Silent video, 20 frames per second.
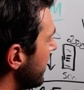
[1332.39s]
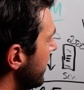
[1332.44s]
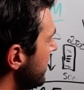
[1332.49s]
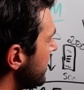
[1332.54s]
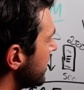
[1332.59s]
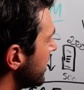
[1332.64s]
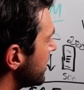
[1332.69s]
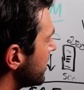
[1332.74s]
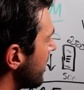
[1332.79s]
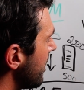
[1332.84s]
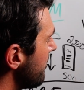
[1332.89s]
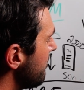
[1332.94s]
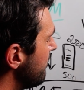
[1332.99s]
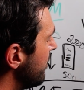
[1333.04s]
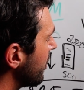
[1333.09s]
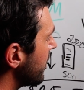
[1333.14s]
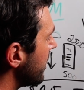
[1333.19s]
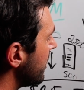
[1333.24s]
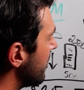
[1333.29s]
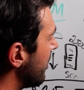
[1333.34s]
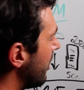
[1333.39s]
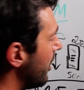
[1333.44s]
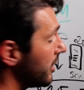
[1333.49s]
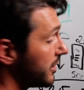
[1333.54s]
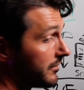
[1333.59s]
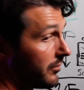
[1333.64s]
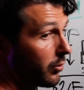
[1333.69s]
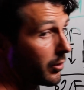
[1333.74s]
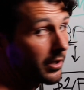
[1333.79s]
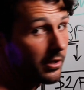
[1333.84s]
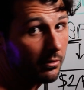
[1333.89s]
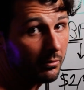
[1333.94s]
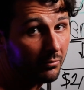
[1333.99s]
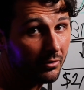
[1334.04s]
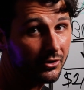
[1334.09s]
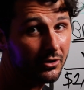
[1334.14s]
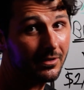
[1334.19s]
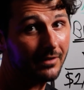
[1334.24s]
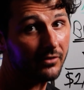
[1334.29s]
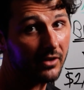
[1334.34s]
He's going to start booking calls for you. And
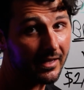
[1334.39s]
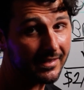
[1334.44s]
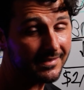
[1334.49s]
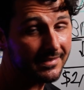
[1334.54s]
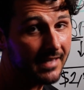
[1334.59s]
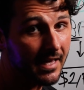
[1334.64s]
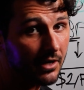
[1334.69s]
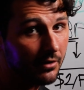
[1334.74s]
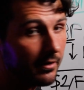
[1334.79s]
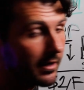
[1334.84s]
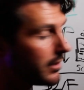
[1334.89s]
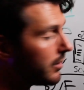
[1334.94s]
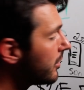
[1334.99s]
once you have that setter in,